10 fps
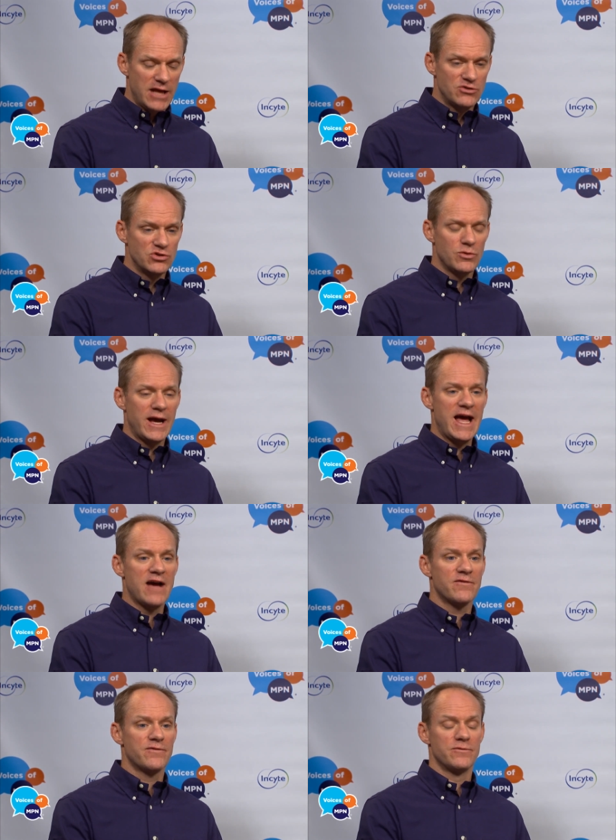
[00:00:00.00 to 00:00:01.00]
Do I
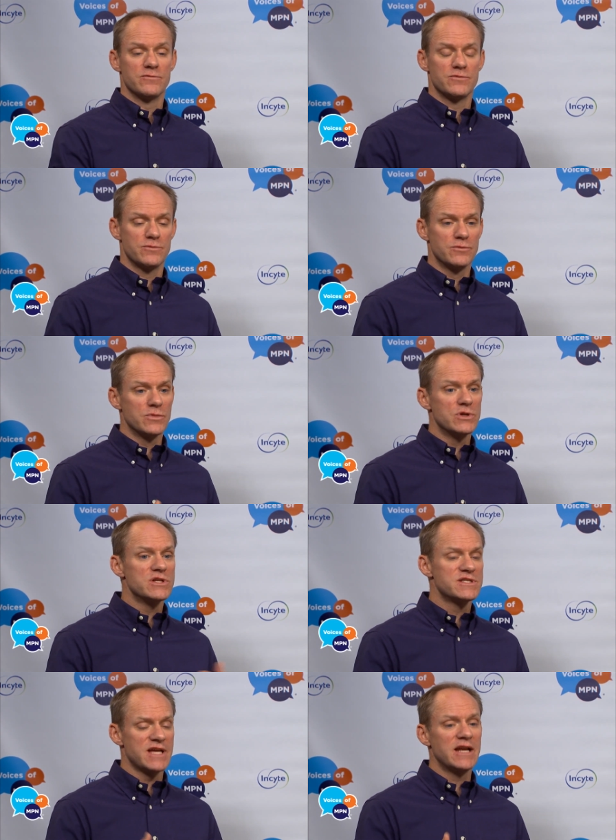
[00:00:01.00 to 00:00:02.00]
have
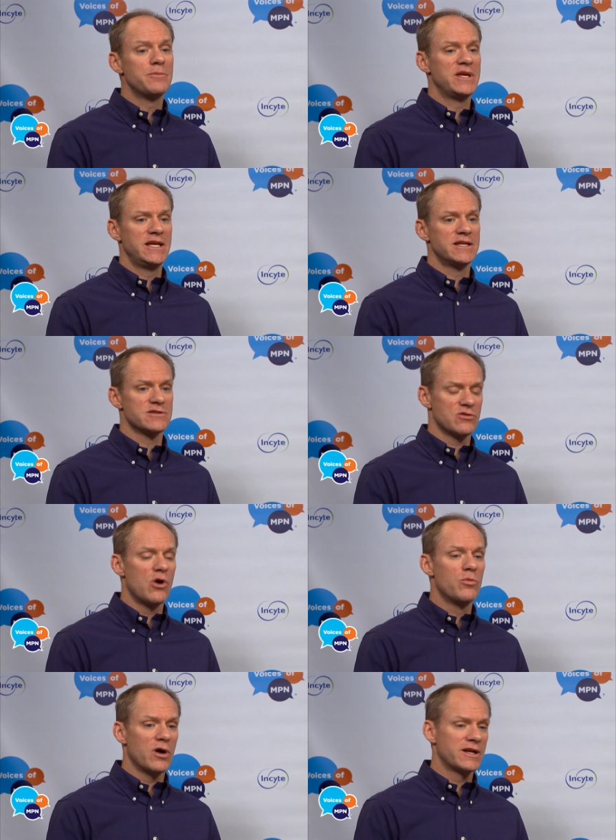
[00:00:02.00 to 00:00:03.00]
cytopenias,
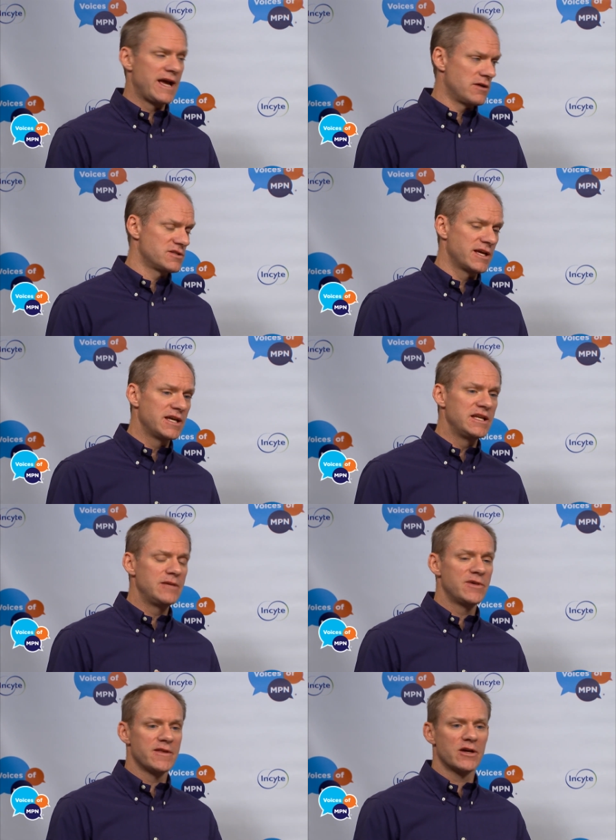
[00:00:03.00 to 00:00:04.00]
low blood counts like
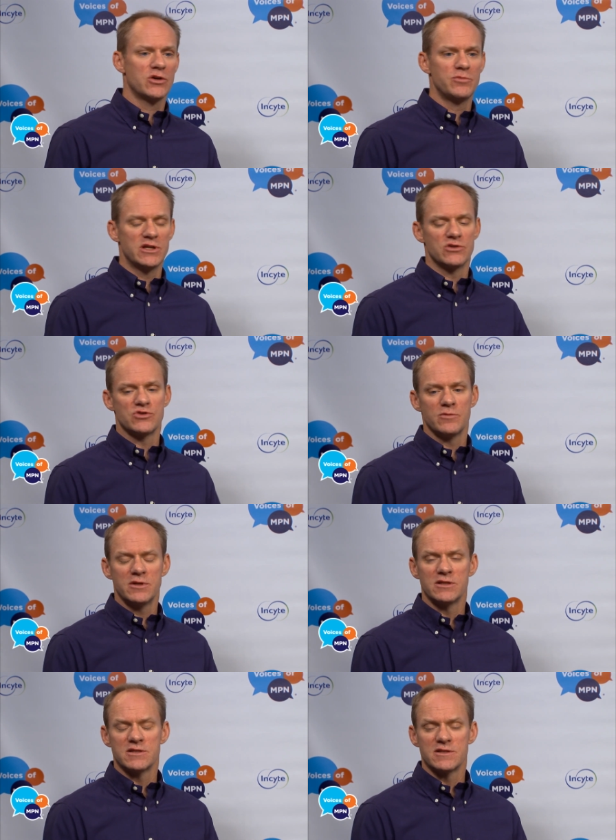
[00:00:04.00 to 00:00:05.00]
anemia, that could be
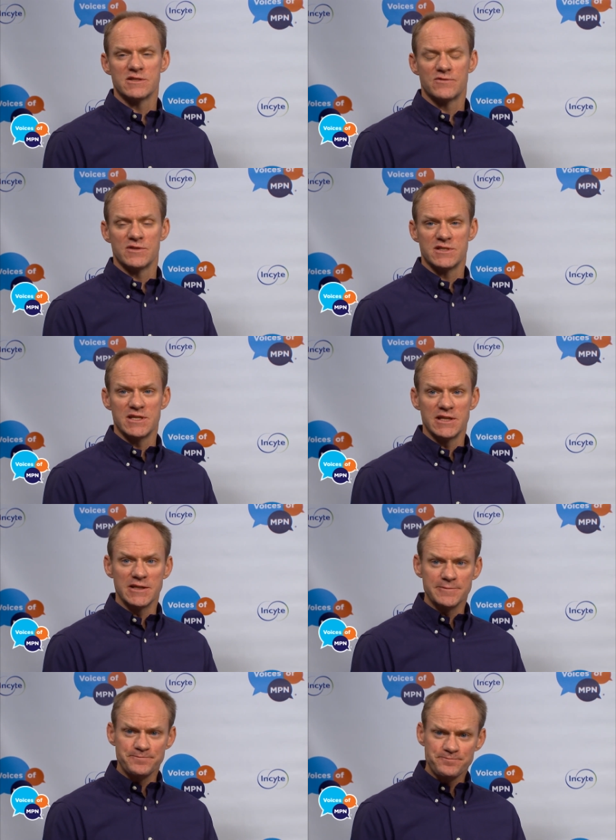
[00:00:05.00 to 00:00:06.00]
contributing to this
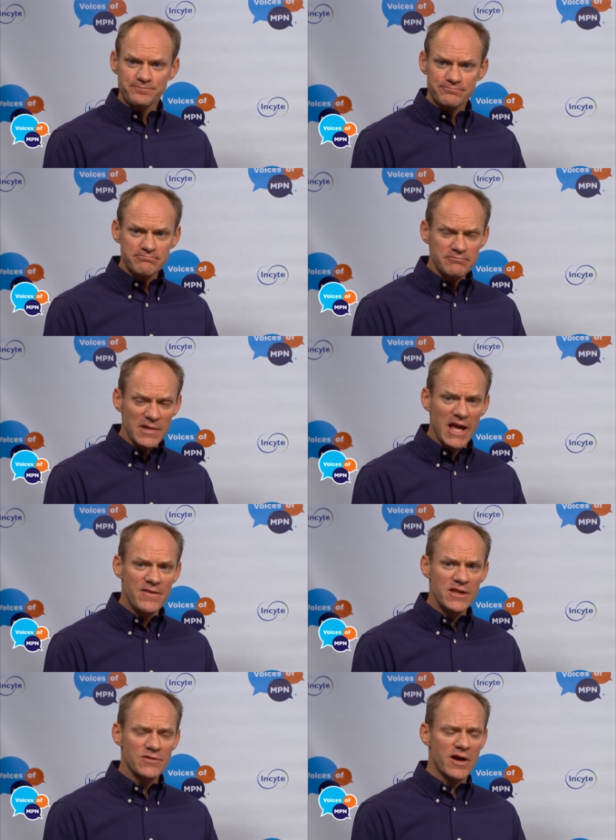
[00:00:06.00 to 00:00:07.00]
fatigue?
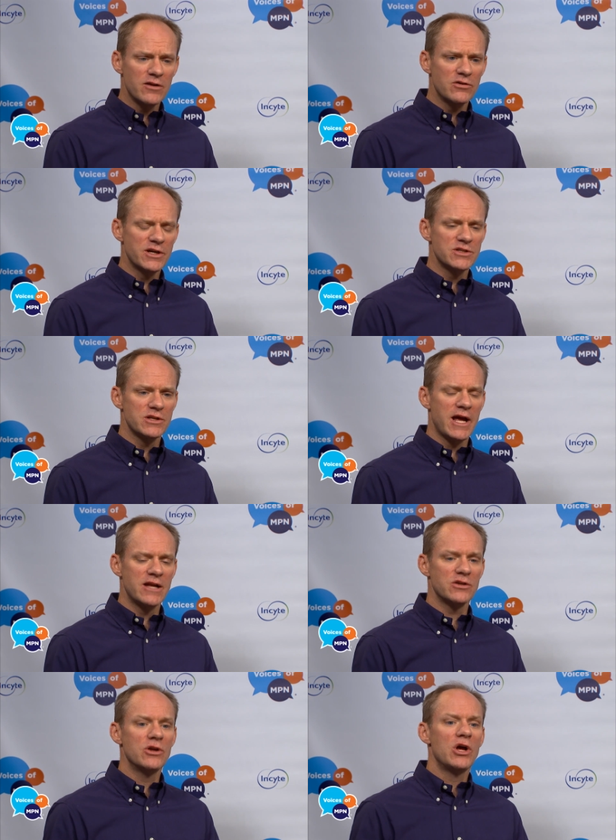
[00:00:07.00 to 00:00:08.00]
And then you've got to look
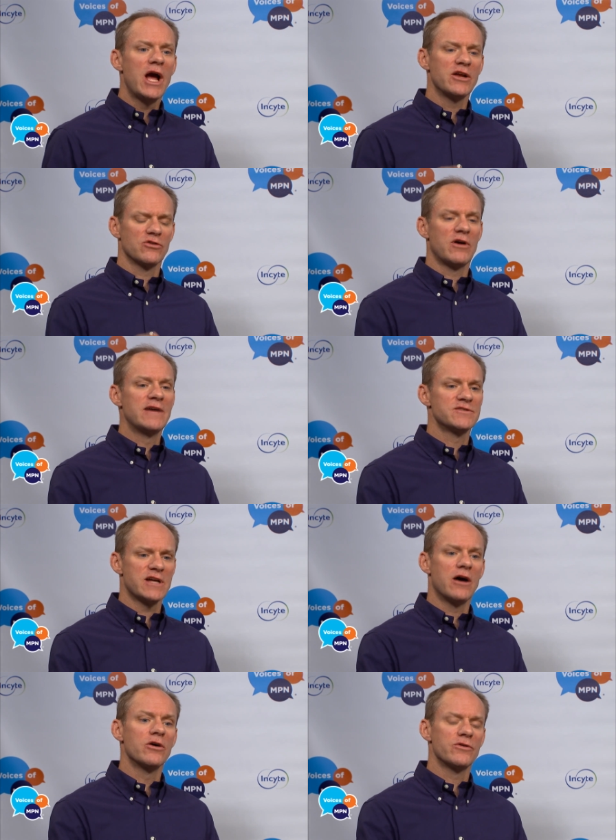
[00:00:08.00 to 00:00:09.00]
at your
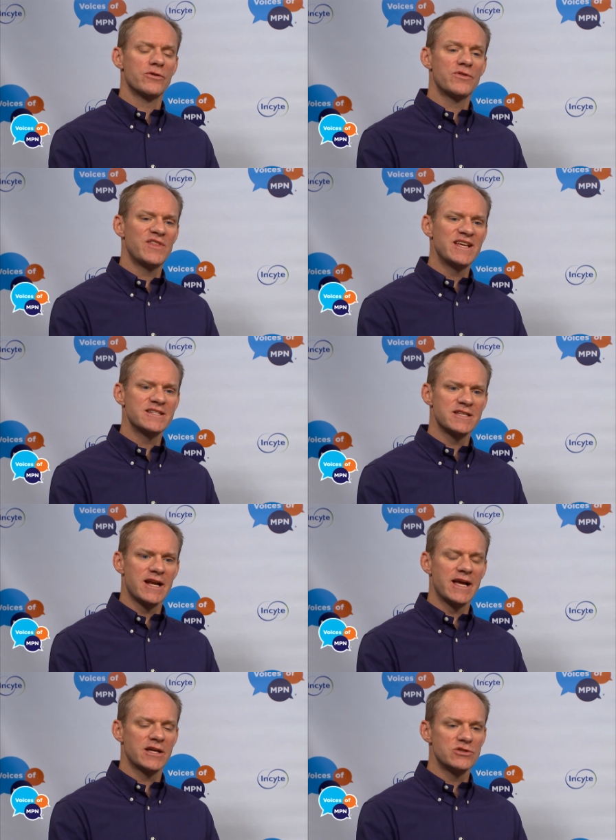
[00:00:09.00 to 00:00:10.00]
lifestyle. Are there things that
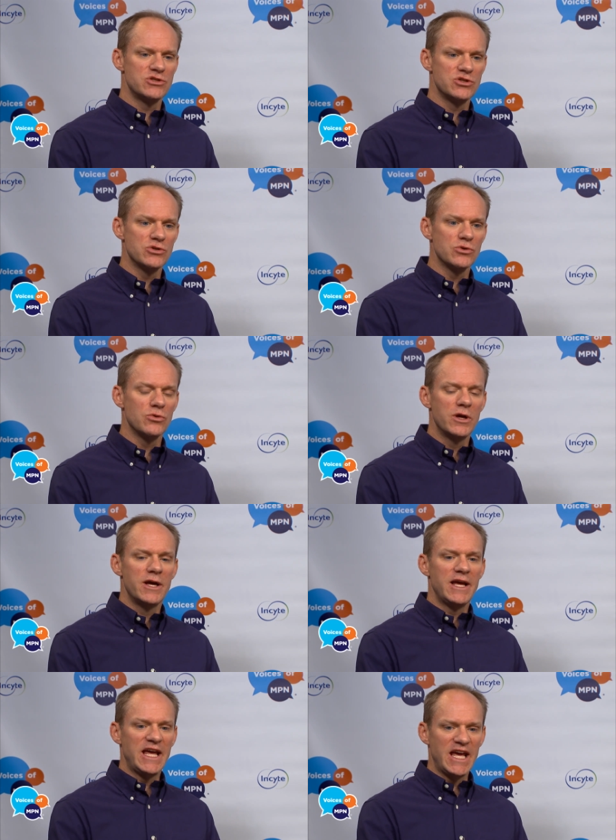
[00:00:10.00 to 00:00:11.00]
I can do
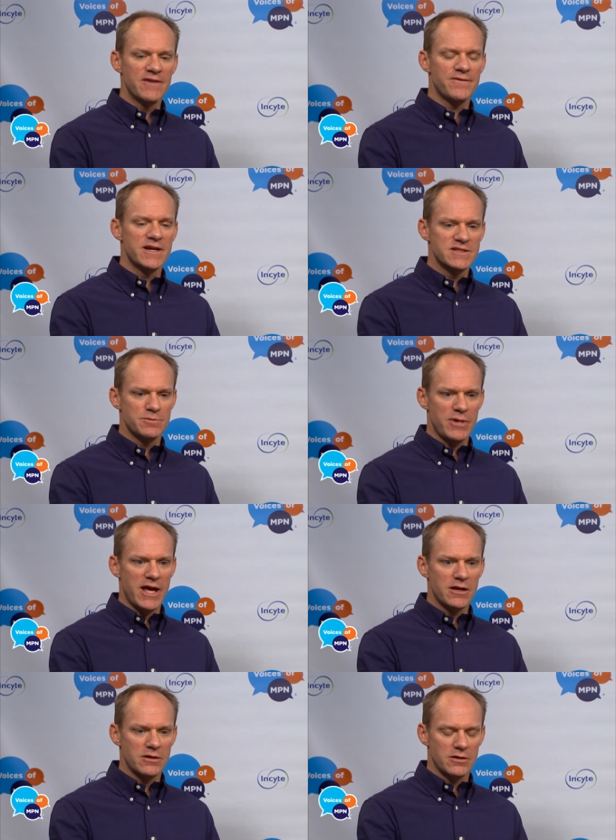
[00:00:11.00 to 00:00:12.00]
if I
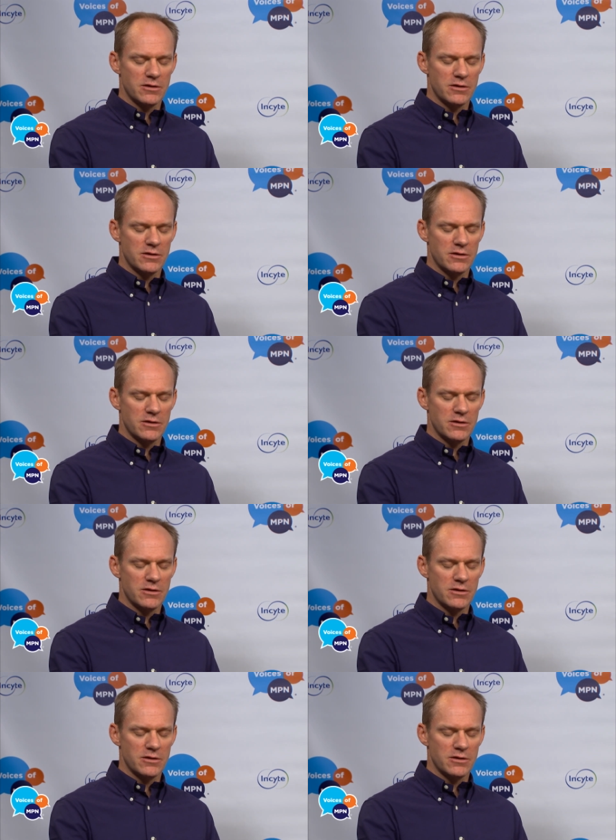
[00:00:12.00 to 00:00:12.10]
spent